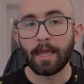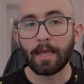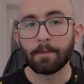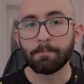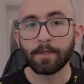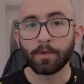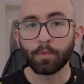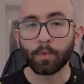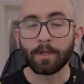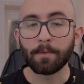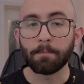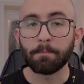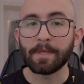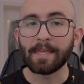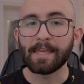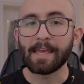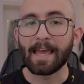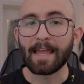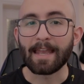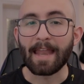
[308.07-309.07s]
and between
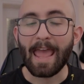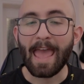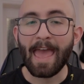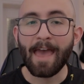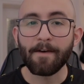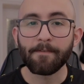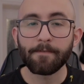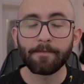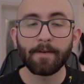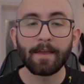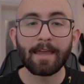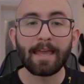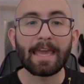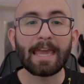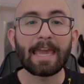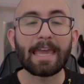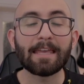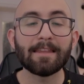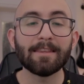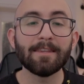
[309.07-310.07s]
B and F,
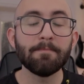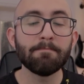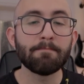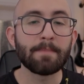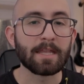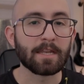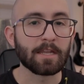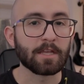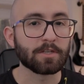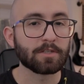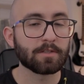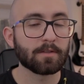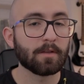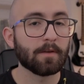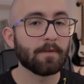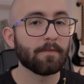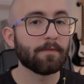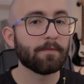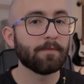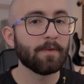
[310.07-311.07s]
a diminished
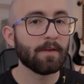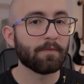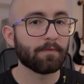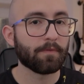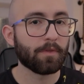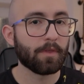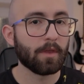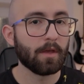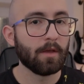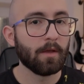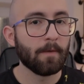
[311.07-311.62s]
fifth.